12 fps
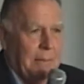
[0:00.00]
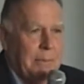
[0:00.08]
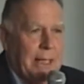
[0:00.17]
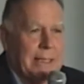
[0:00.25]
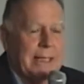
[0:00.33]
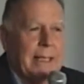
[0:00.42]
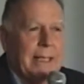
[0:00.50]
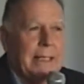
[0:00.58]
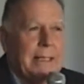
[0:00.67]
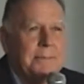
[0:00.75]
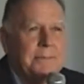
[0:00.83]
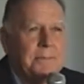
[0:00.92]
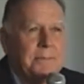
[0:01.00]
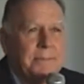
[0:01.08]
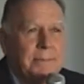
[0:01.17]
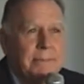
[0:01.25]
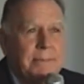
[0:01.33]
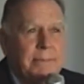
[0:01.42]
But uh,
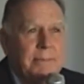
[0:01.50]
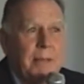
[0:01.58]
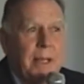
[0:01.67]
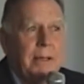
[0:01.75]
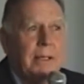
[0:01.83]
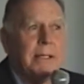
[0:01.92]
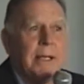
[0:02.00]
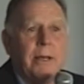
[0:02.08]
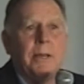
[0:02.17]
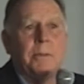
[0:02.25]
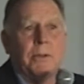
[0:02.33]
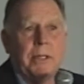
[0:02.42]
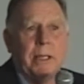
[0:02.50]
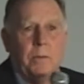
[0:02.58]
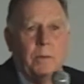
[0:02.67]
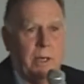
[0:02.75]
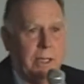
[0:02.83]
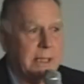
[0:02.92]
the terrible thing
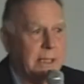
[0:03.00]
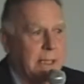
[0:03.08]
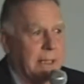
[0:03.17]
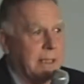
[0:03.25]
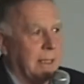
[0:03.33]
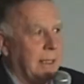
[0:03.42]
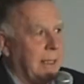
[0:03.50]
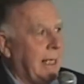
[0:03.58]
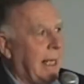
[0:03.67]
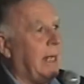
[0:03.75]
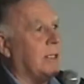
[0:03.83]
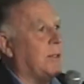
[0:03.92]
was that in our